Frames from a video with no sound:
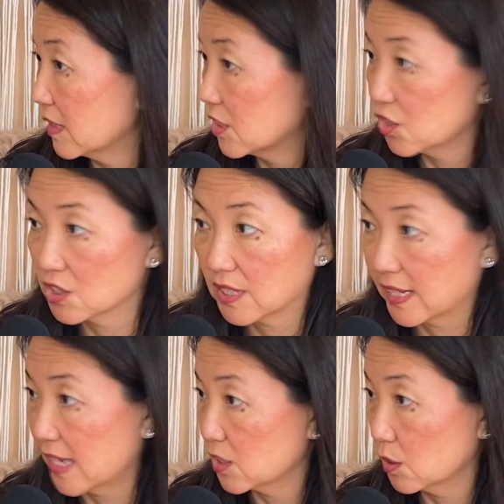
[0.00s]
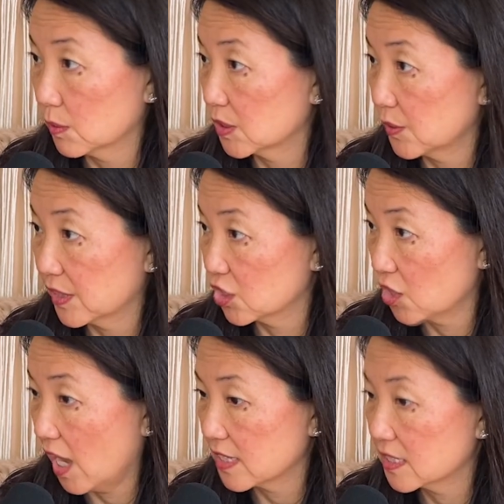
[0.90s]
It's just like as though we're doing the
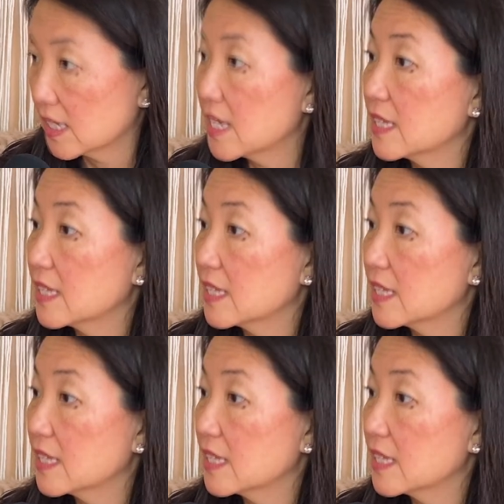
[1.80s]
shots.